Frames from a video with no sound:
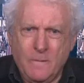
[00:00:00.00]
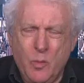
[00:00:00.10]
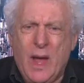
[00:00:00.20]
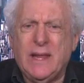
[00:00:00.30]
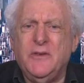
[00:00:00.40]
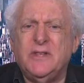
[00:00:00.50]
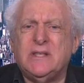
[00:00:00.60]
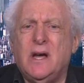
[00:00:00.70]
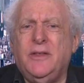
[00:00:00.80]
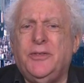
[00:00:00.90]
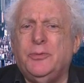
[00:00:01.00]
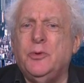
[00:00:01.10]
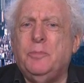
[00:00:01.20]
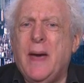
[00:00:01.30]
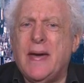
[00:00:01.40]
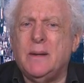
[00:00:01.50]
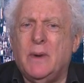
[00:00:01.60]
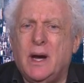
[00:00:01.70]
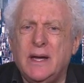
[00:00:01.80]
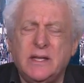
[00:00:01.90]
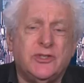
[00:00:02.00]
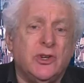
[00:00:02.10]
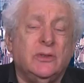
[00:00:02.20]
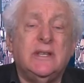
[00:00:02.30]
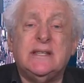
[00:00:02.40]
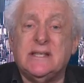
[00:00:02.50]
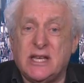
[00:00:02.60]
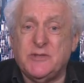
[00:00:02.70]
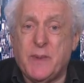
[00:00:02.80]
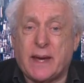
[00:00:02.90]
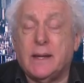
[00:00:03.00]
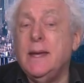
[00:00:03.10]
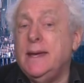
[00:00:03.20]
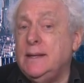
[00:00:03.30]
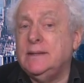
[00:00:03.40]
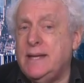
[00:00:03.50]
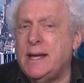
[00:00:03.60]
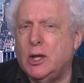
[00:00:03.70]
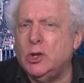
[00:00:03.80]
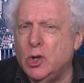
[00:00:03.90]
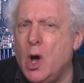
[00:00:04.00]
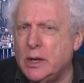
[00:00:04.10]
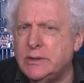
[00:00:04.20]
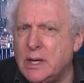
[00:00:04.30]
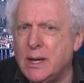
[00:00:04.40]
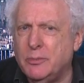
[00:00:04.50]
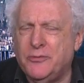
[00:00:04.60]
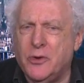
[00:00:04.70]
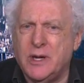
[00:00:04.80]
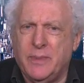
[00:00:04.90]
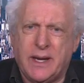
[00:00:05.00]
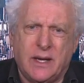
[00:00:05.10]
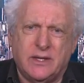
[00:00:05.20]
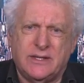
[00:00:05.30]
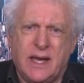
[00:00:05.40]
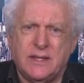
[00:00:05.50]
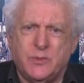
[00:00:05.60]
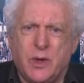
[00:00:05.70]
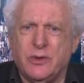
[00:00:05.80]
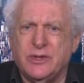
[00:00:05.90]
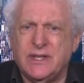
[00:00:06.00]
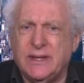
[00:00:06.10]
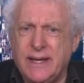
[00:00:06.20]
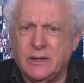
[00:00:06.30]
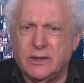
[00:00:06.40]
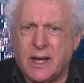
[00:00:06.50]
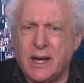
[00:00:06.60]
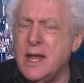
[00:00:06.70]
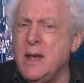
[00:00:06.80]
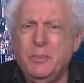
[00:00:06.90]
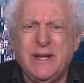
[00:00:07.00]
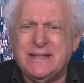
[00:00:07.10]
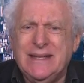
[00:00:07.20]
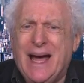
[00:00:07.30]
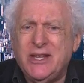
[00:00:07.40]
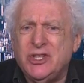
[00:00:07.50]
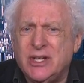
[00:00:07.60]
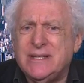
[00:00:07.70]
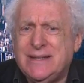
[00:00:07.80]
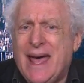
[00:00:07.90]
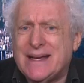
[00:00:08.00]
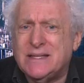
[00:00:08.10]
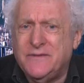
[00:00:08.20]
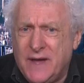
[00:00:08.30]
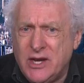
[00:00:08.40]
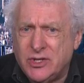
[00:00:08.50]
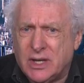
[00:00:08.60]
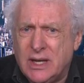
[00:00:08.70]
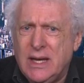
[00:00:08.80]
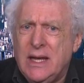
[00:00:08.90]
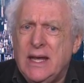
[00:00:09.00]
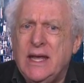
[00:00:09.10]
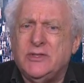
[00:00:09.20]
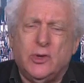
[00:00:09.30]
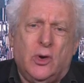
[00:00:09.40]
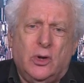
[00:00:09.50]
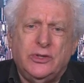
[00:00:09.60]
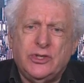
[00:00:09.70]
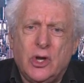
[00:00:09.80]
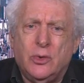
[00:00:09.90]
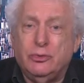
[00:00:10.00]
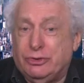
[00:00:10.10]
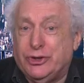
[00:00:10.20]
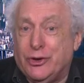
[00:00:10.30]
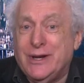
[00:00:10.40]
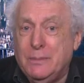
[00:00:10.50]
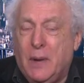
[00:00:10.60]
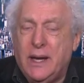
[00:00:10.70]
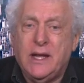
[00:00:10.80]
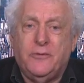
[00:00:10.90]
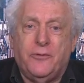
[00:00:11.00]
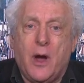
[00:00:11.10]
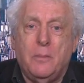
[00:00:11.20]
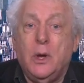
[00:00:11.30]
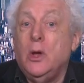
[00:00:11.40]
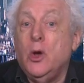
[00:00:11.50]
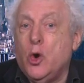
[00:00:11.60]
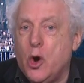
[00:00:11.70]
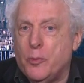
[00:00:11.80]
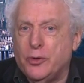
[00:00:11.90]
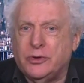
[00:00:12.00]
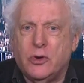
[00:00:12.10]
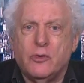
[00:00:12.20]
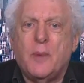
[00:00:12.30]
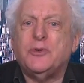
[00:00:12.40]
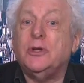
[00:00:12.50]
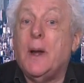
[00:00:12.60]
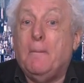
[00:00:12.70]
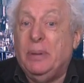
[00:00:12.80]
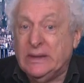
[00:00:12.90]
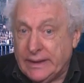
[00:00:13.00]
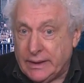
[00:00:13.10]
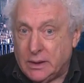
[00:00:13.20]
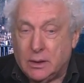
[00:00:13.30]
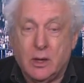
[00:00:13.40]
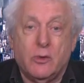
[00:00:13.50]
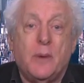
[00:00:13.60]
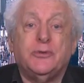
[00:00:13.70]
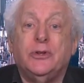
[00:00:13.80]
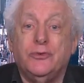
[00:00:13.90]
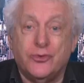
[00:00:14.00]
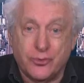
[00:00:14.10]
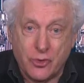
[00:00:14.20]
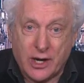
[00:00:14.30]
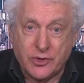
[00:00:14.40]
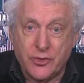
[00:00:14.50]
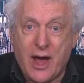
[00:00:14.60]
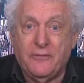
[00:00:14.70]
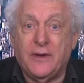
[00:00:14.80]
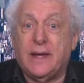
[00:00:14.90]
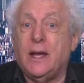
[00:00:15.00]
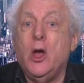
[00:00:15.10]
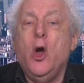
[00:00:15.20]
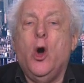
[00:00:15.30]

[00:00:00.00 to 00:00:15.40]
Well, if it's gone through Panama, it's certainly suspect. It'll take a long time before anybody understands whether it's illegal or not. But it's not just tax evasion. It's also dirty money from corporate corruption, political corruption, drug trafficking,